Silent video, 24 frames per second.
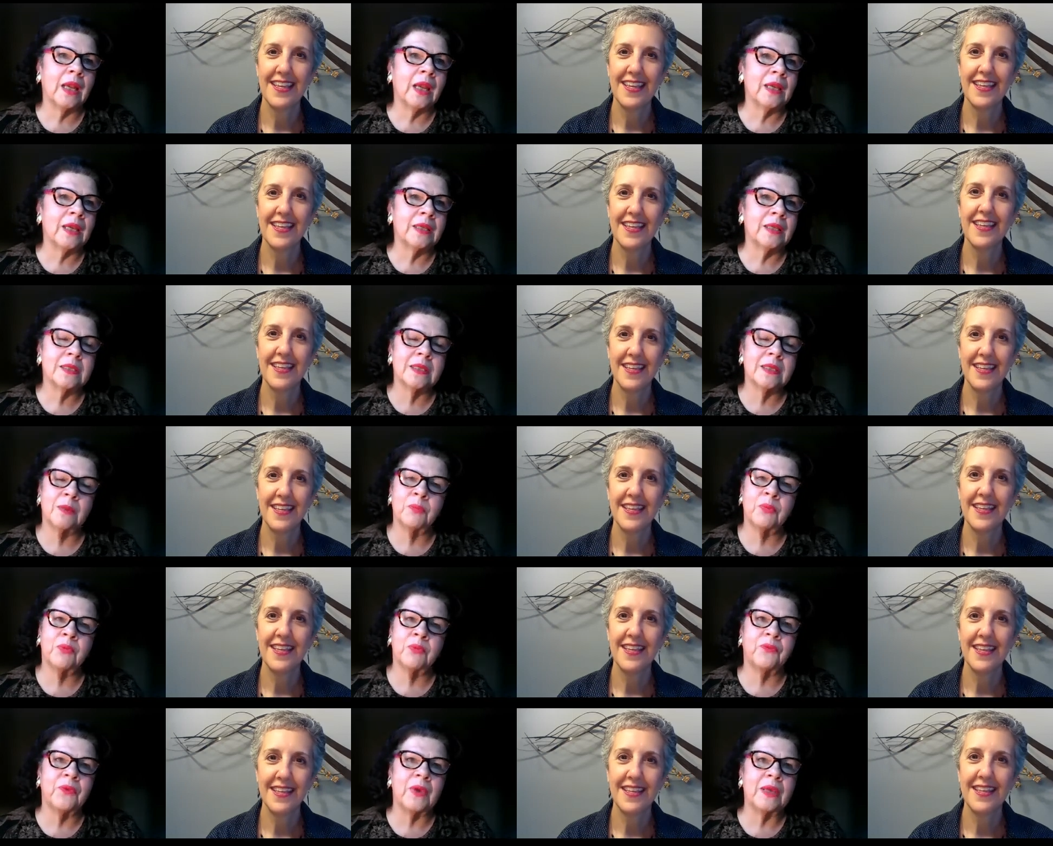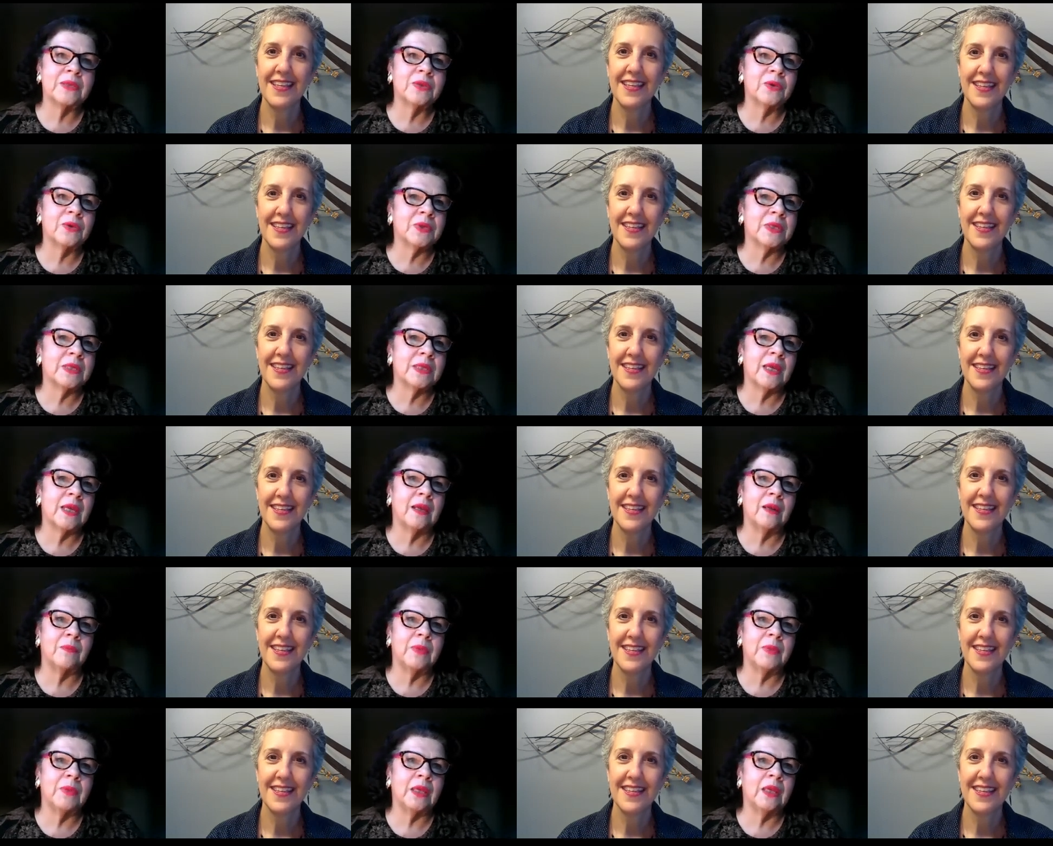Speaker 1: I had some professors say
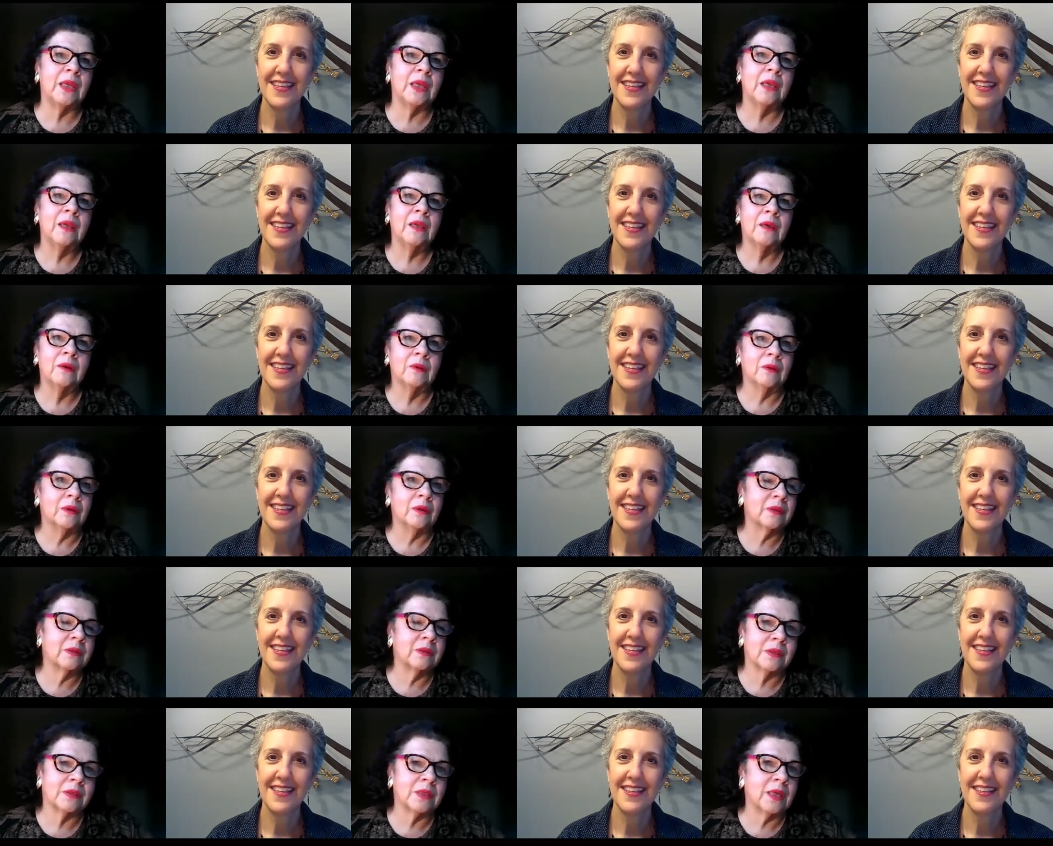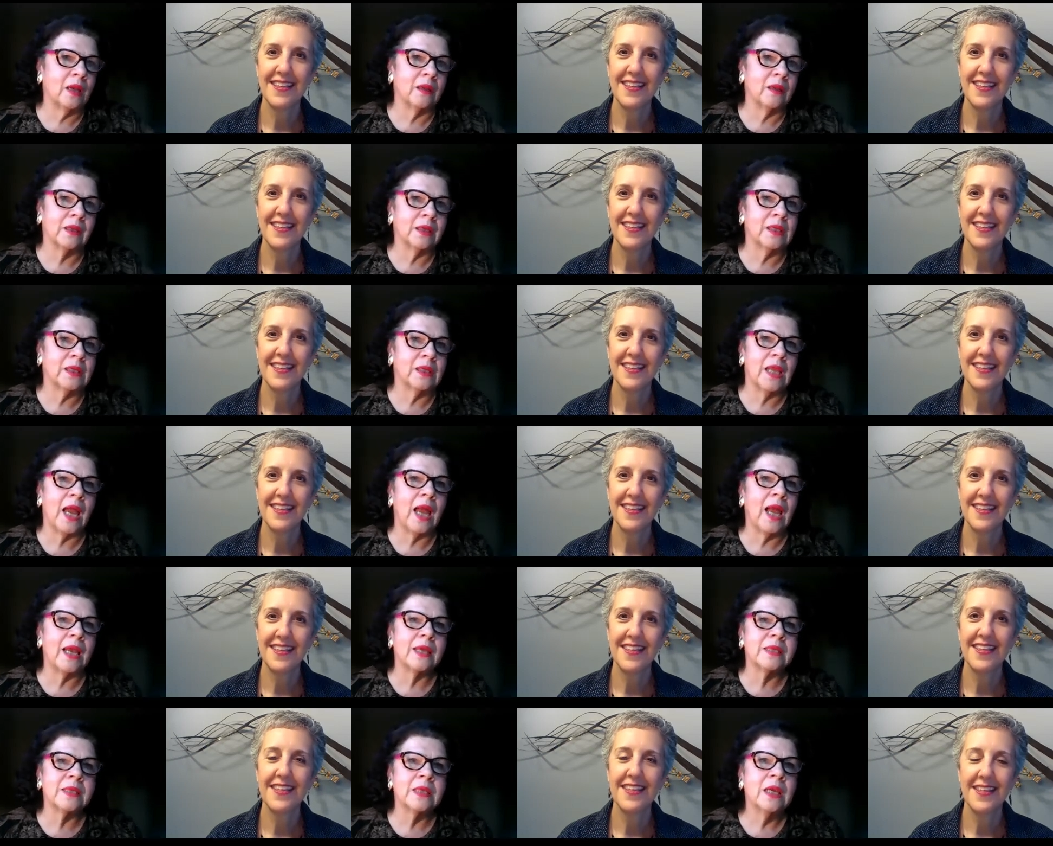to me or tell the
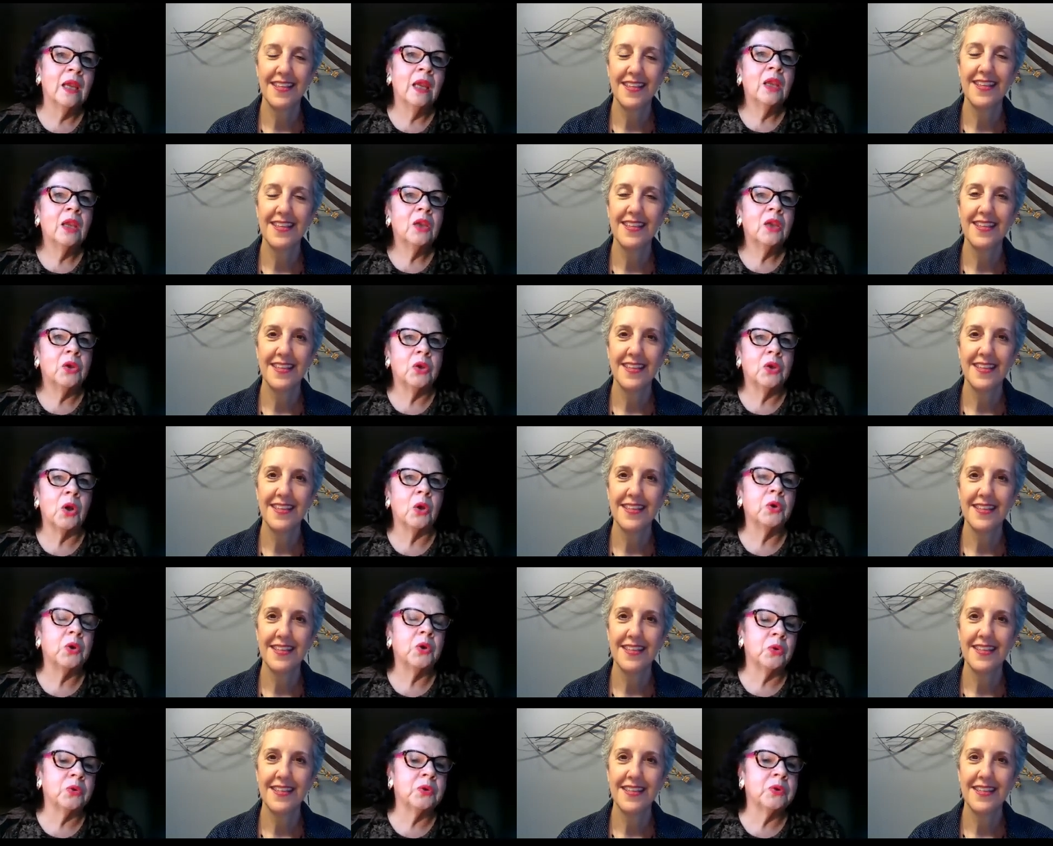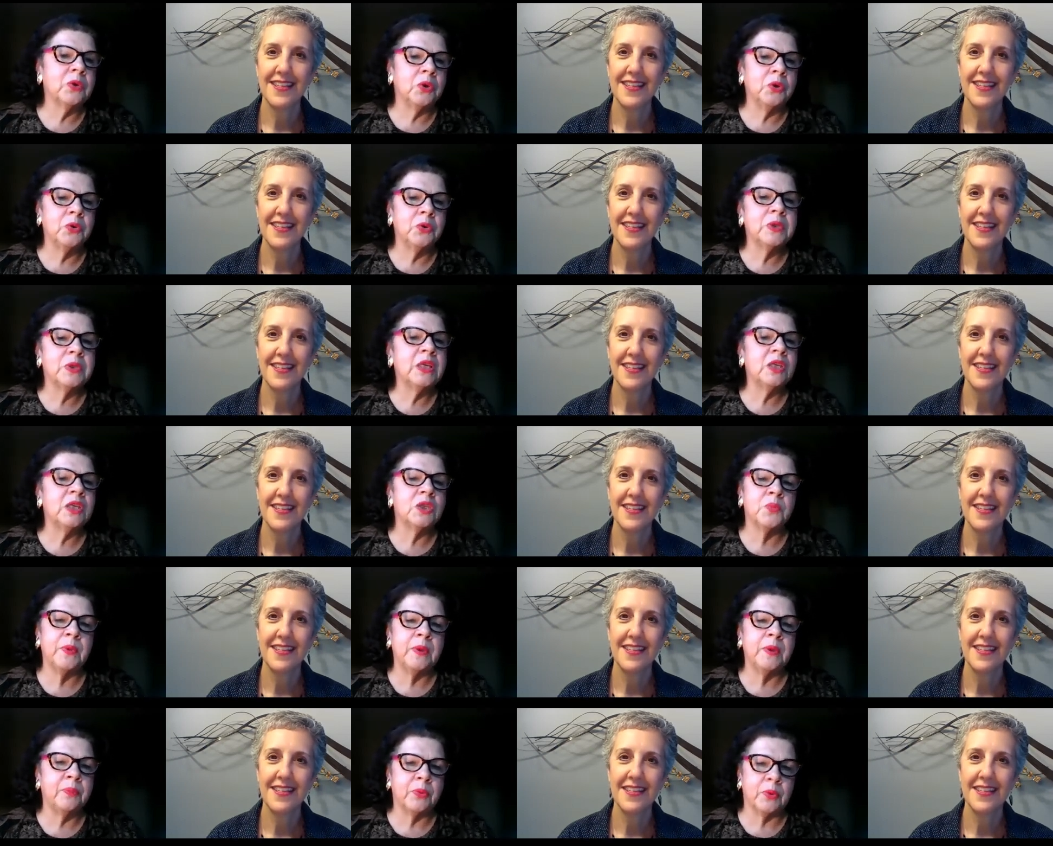class, you know, you're you teach
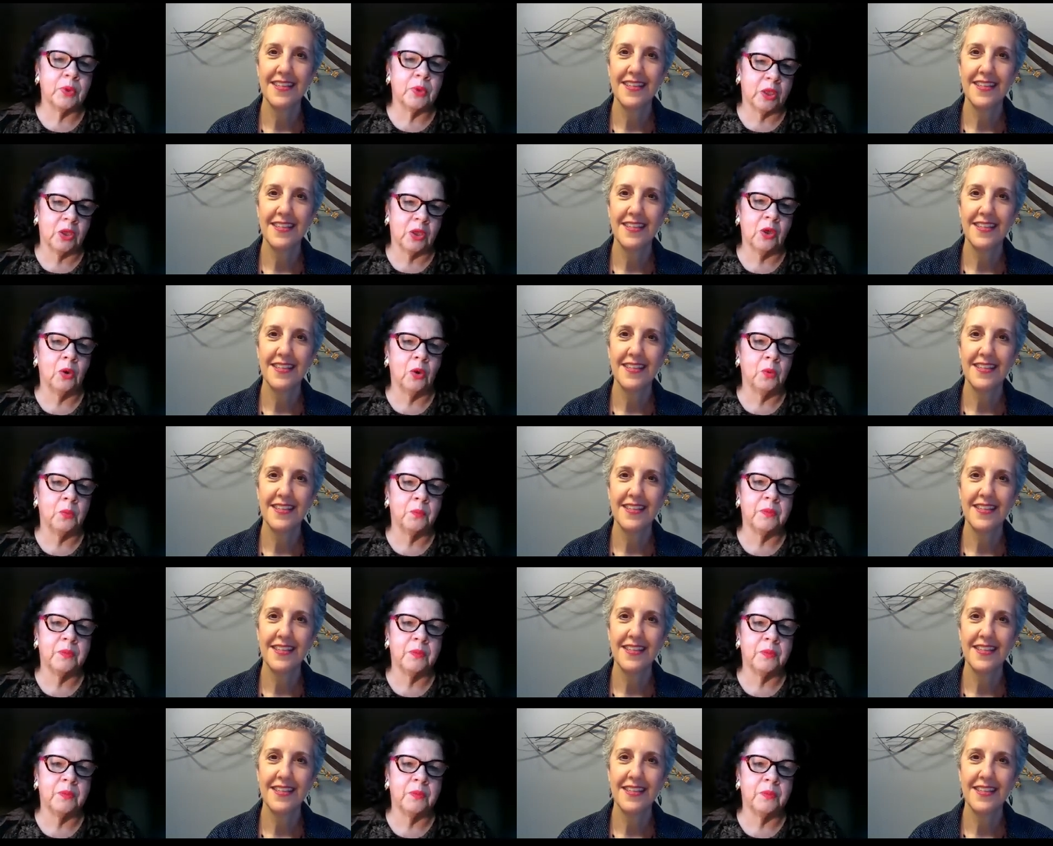people to cope.